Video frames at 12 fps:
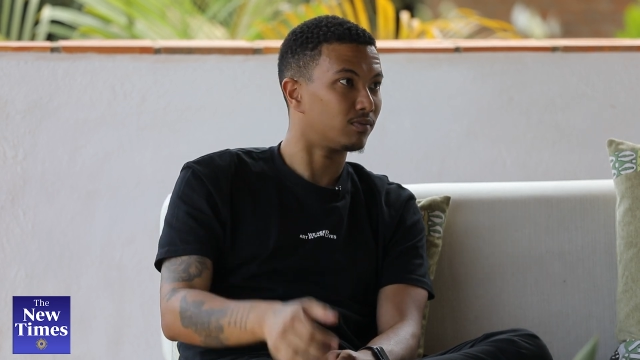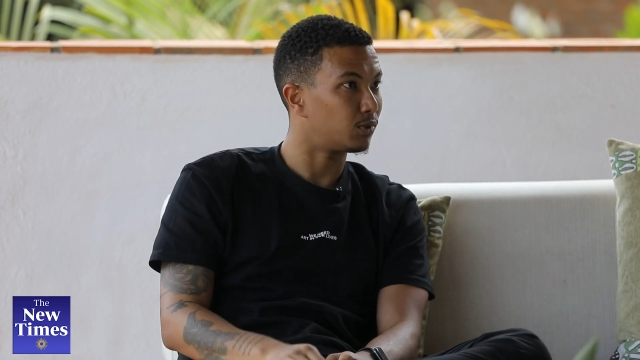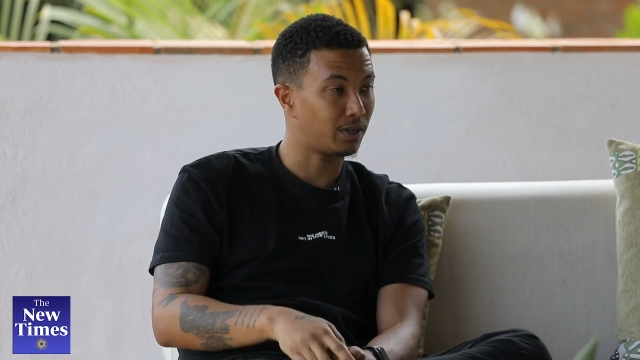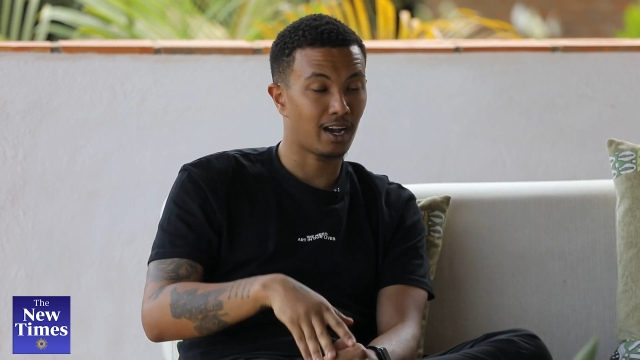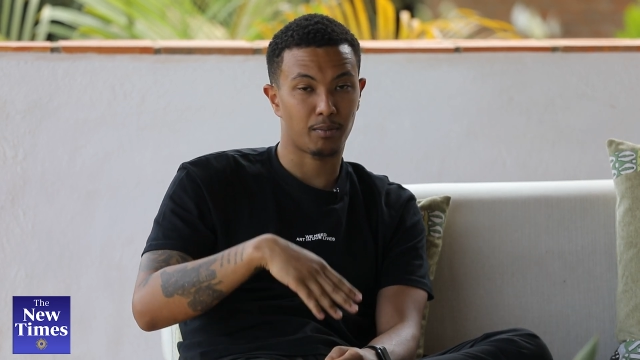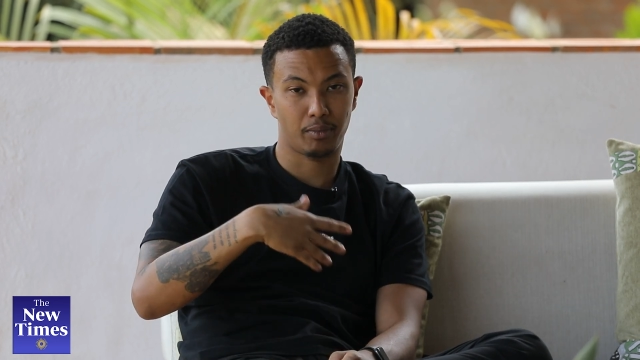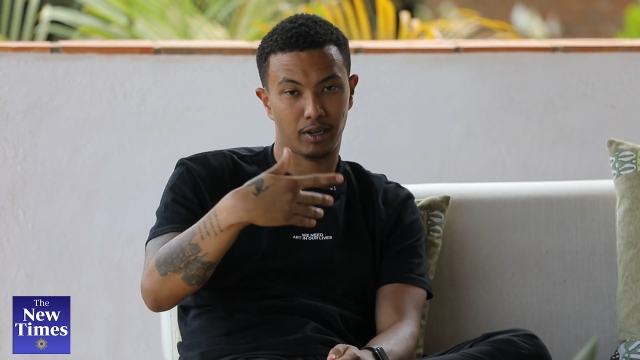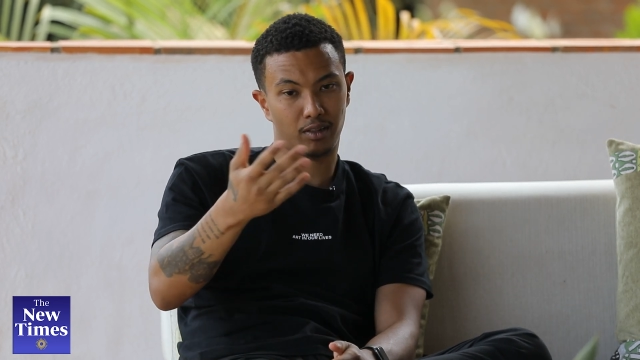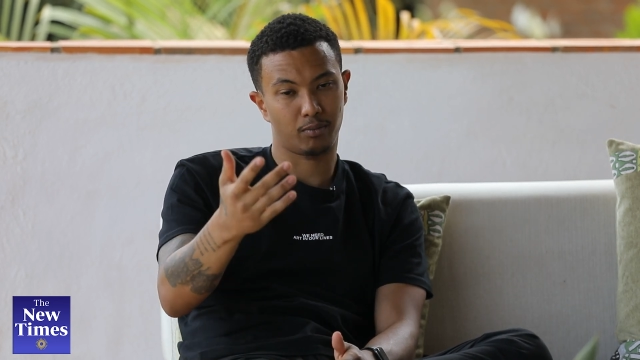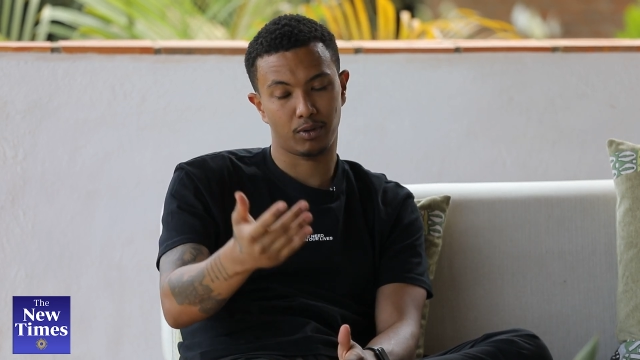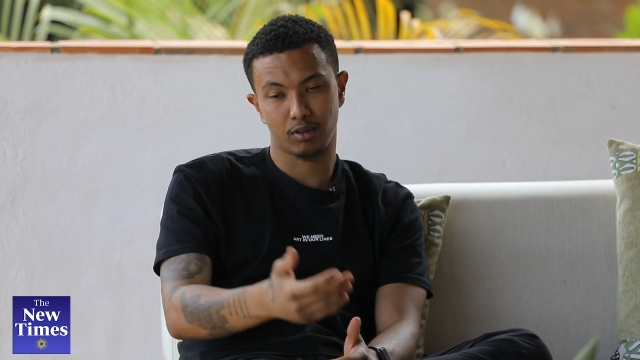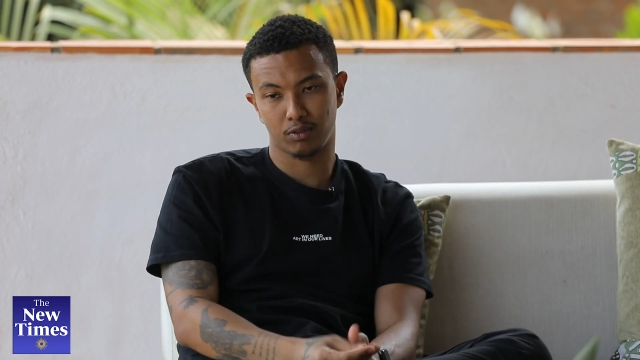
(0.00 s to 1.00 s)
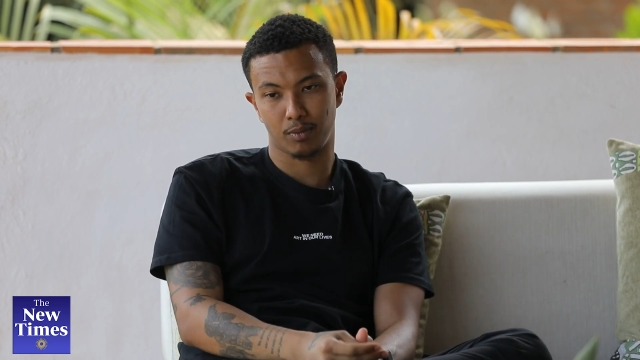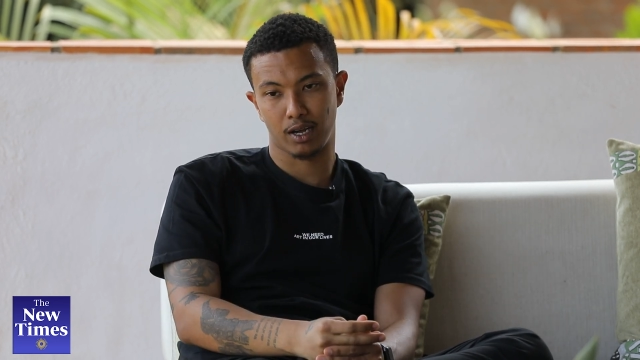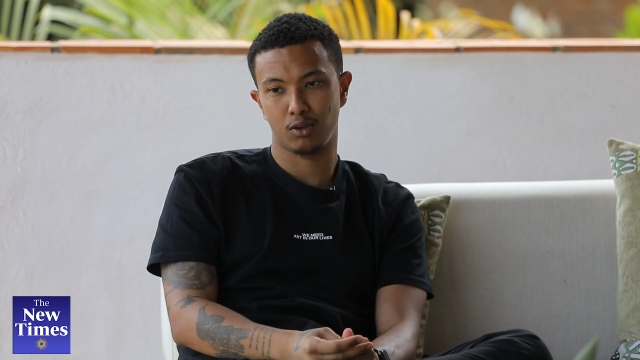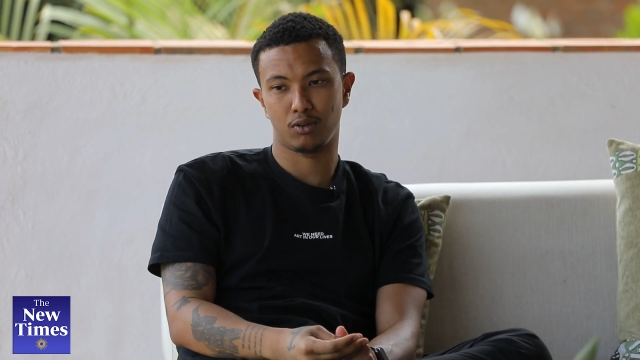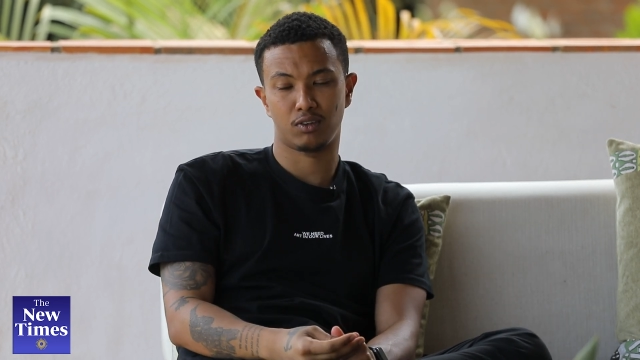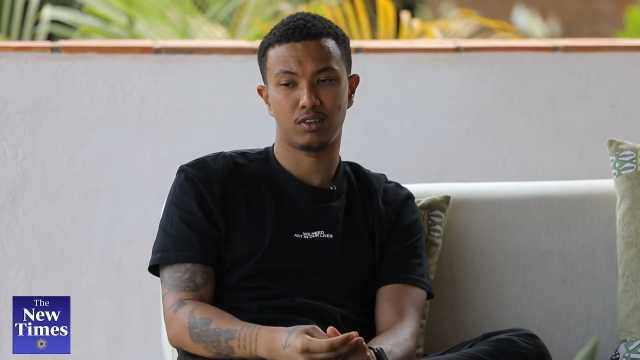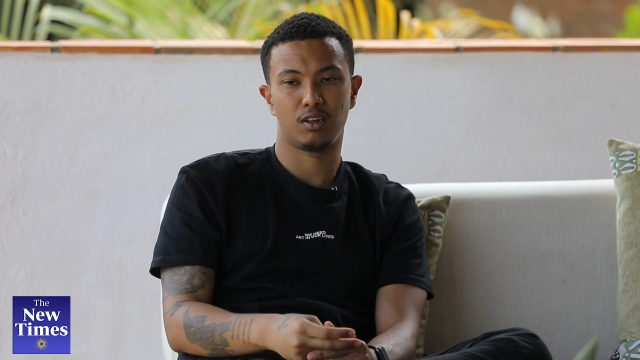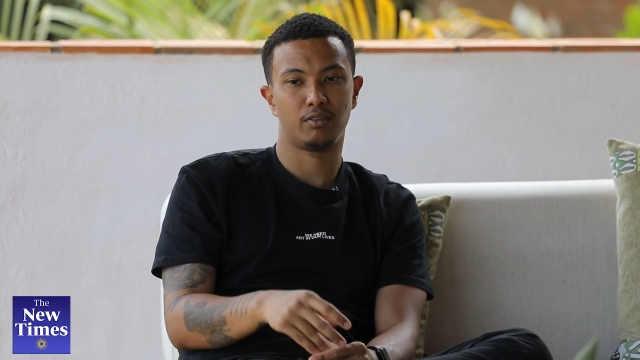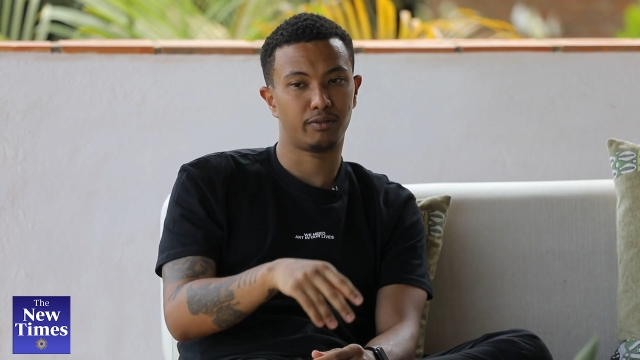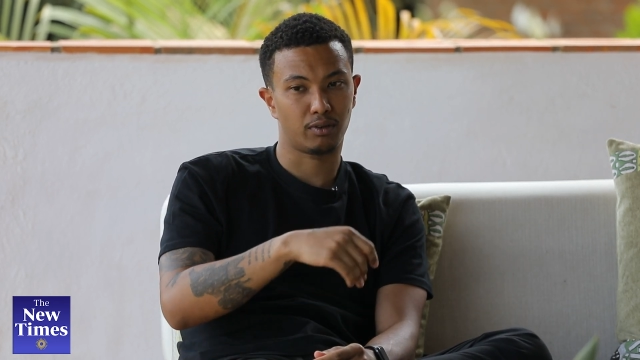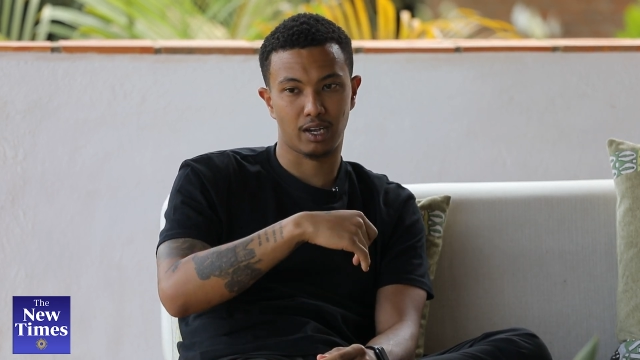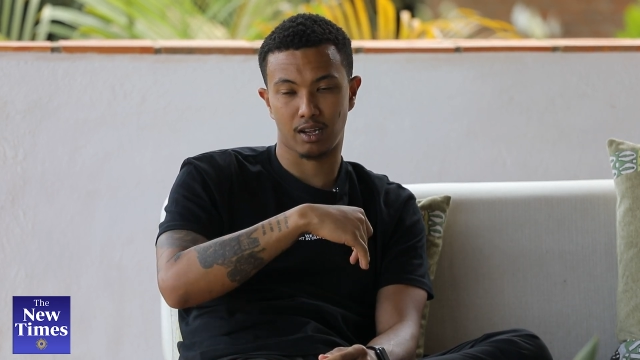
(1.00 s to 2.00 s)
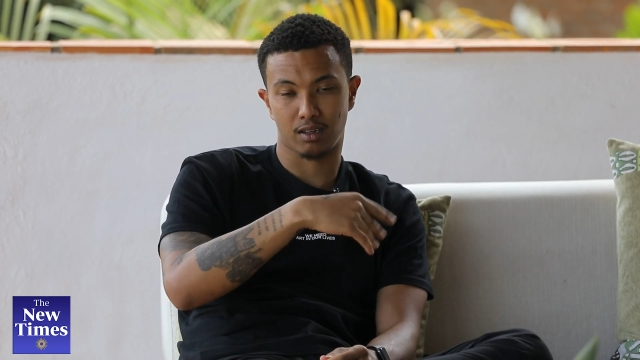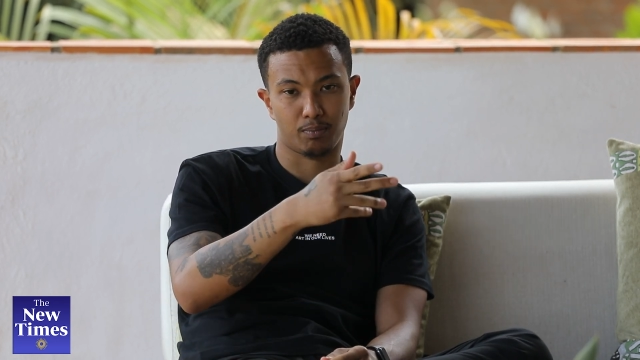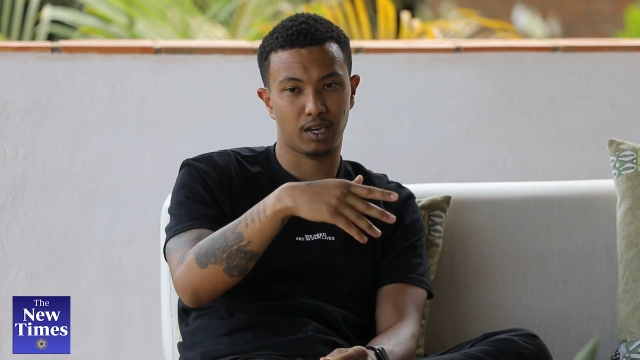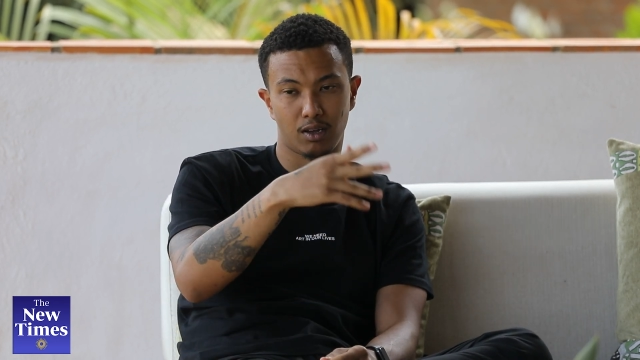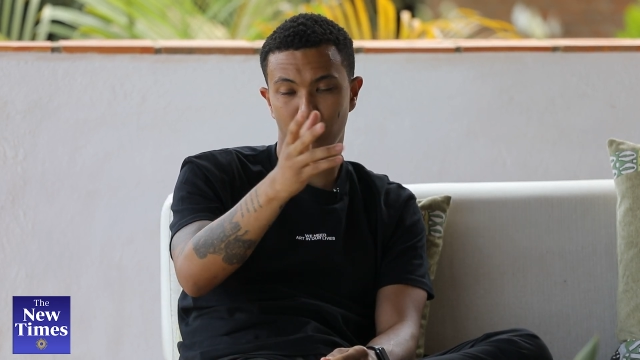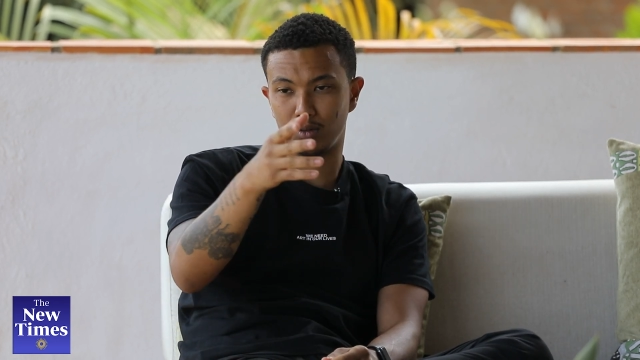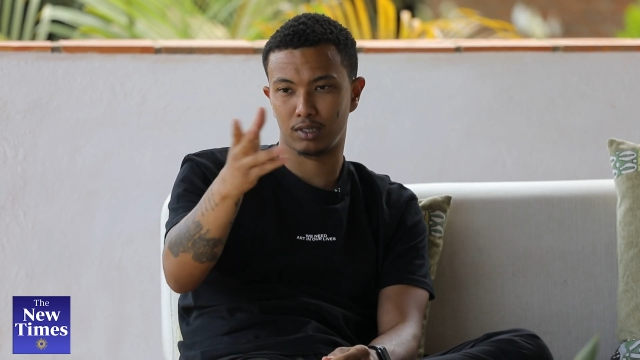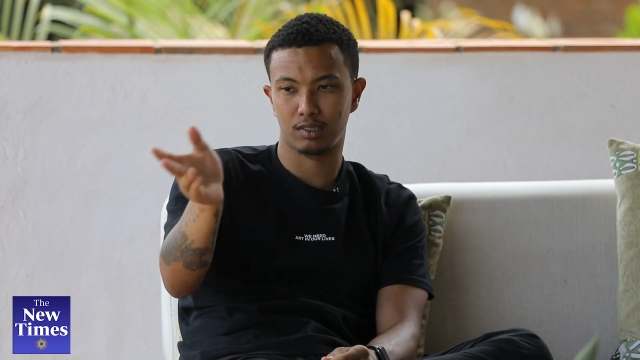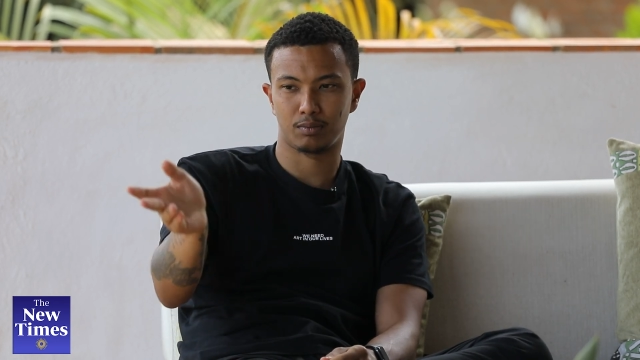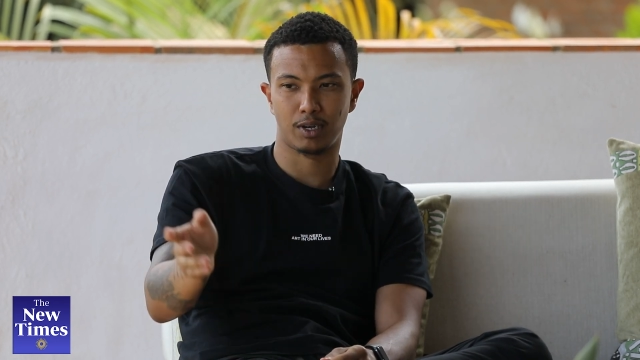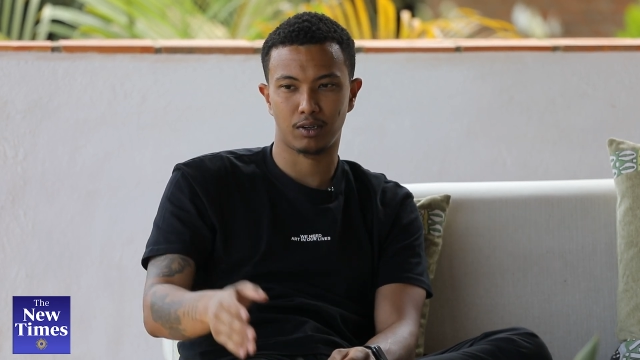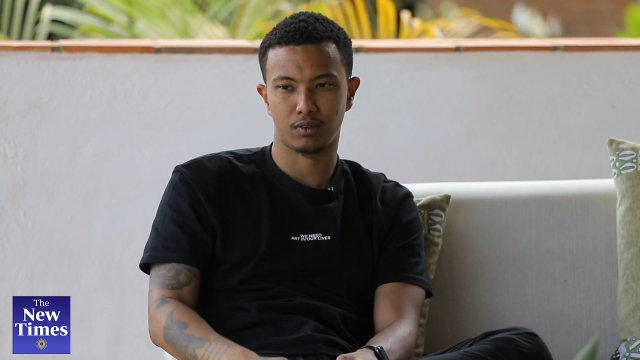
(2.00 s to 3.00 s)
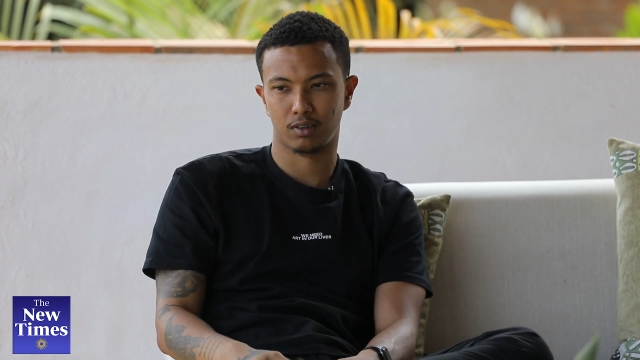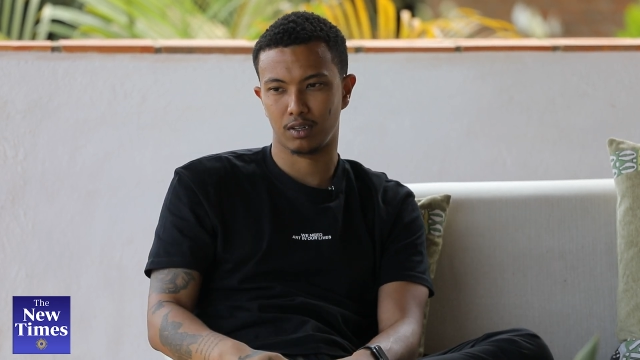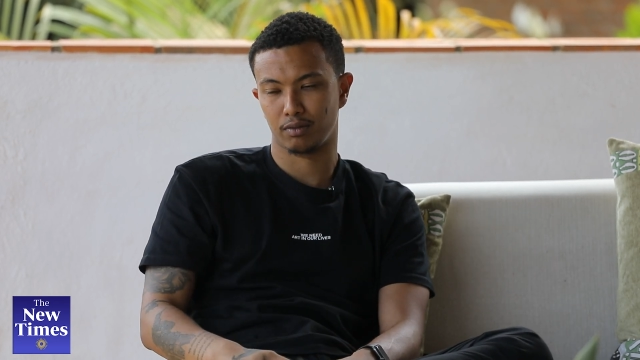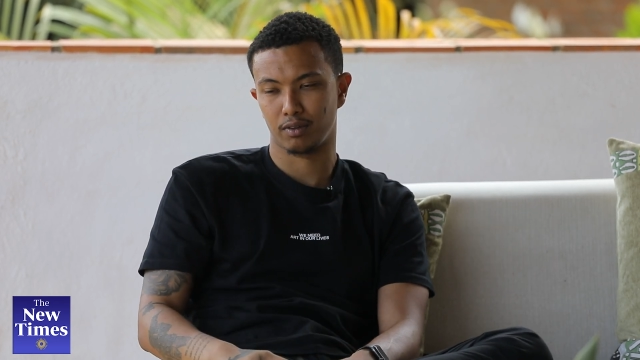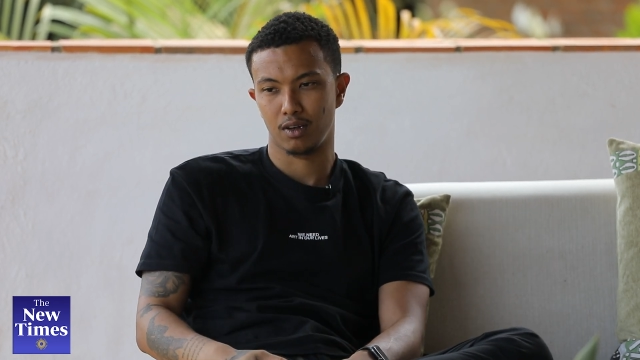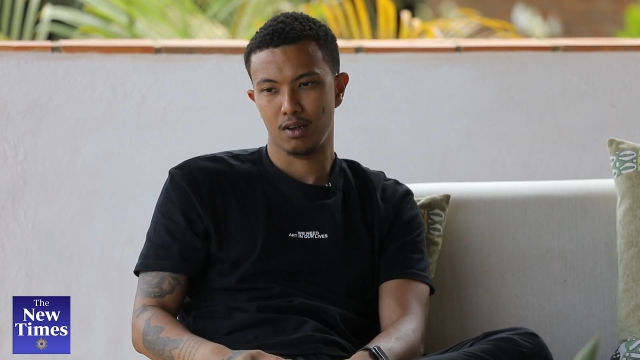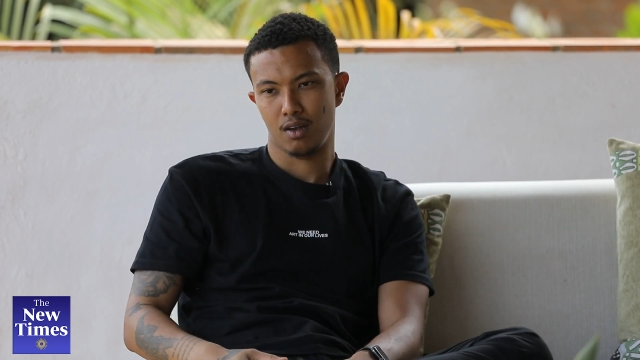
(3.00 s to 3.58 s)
You got to pay the bills by yourself. You got to pay all this by yourself.